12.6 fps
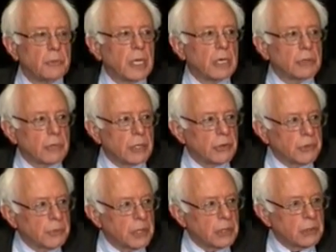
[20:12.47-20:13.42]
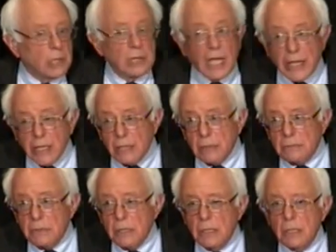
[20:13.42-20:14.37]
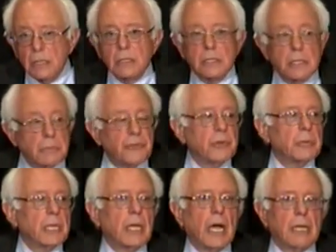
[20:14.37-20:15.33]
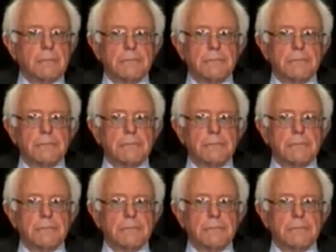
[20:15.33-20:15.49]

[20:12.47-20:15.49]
may agree with me or like it, some of you may not,